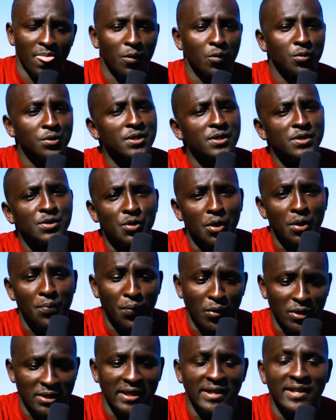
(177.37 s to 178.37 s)
which is so
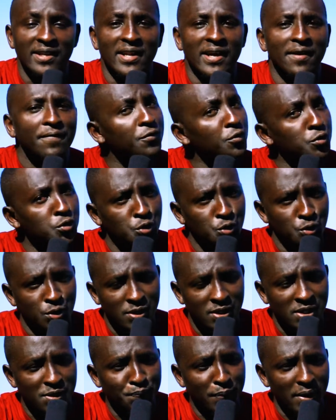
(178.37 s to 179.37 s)
important in life, to
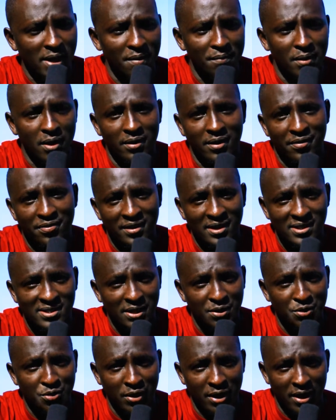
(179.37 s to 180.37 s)
speak about the things
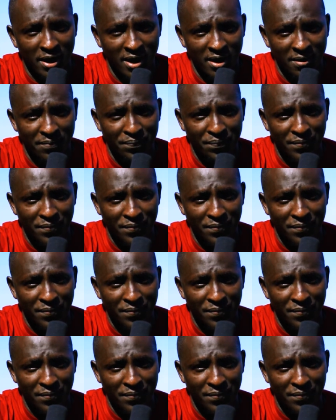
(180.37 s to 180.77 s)
that you care